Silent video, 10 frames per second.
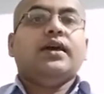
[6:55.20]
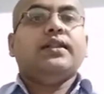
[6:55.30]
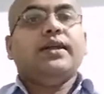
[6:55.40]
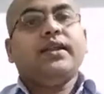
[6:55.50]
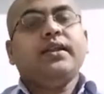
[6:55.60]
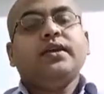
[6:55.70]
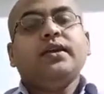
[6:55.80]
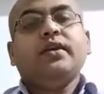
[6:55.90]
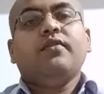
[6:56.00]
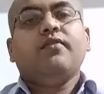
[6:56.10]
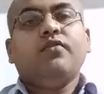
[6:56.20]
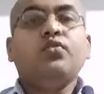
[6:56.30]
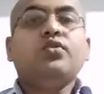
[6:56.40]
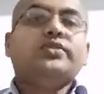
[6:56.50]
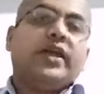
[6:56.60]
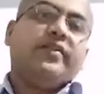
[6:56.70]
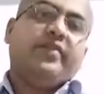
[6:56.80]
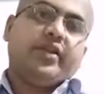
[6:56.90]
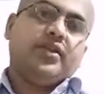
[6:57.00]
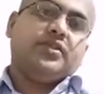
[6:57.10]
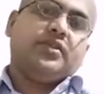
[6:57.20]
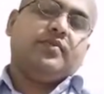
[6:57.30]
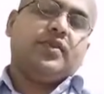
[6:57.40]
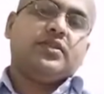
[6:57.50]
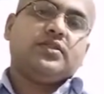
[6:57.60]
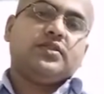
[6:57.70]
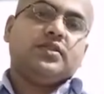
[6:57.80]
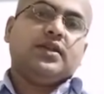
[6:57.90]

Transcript: then fruits and vegetables.